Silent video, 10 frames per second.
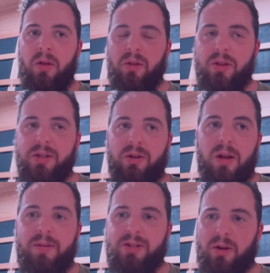those
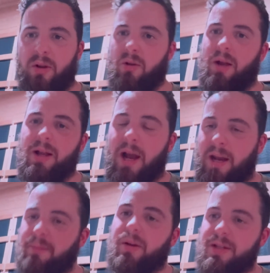agreements are a great
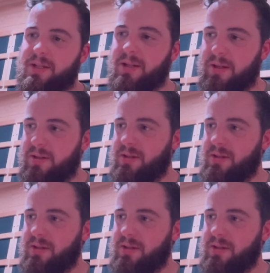guiding place to